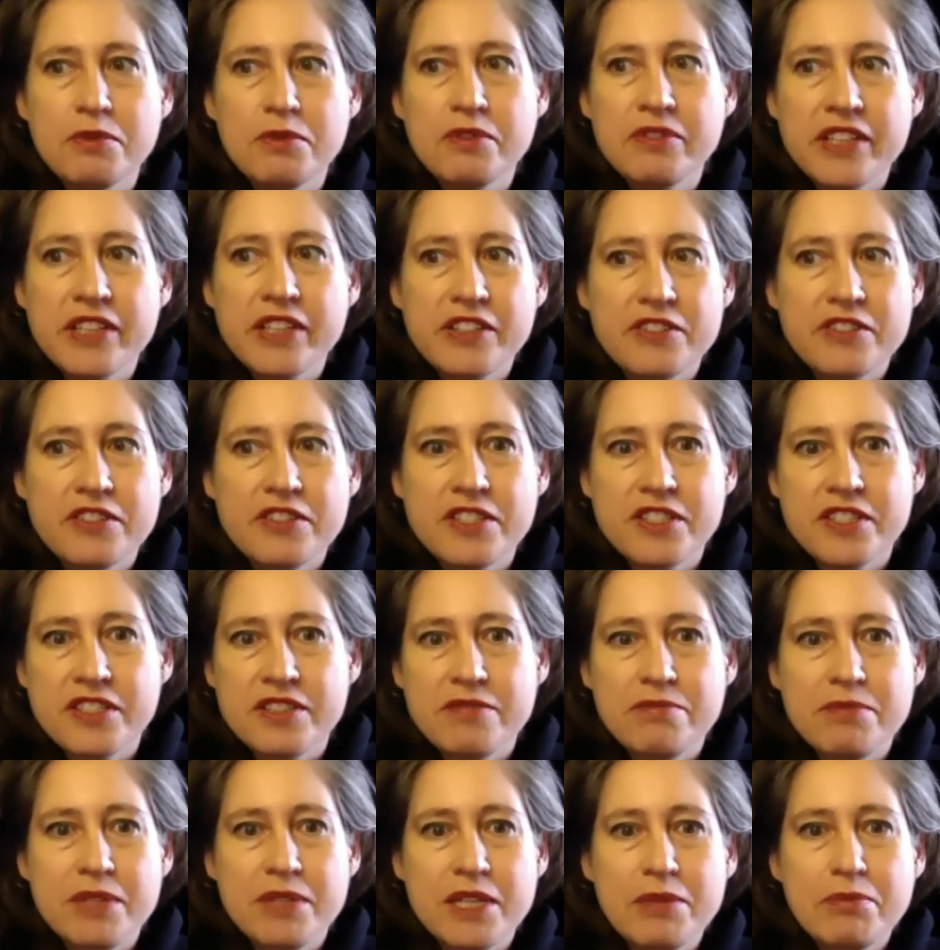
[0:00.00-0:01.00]
of interested
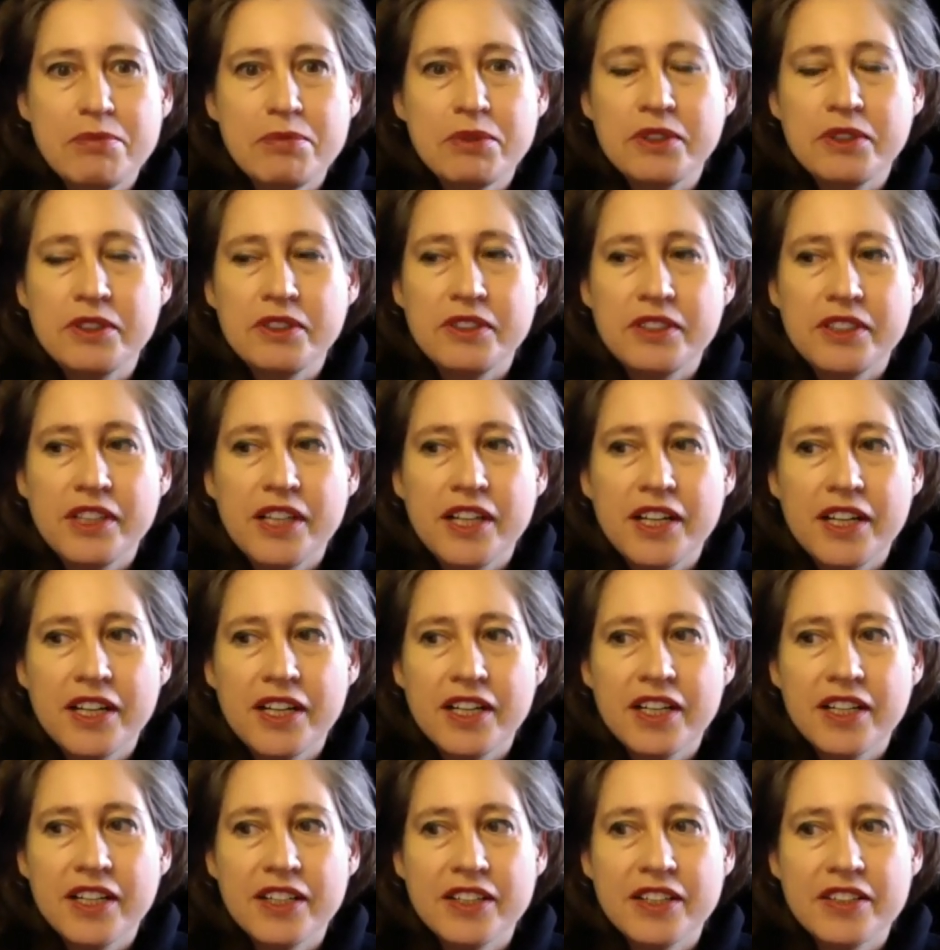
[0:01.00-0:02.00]
people
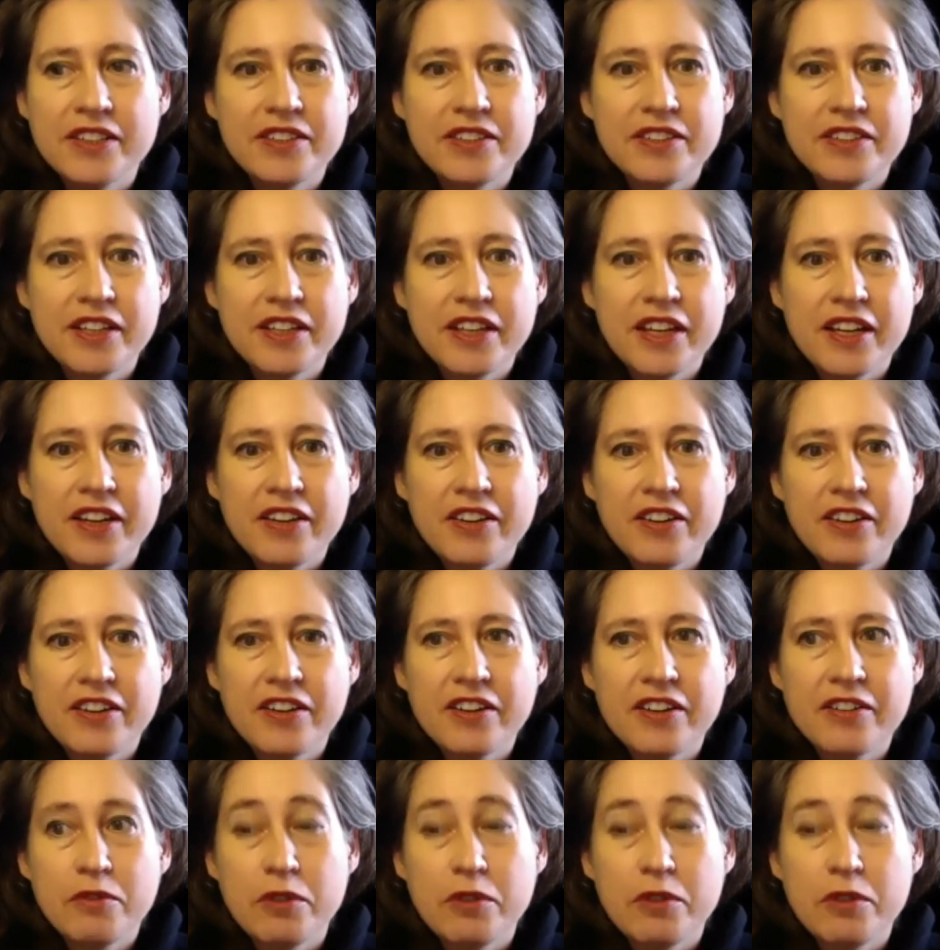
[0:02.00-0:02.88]
that are,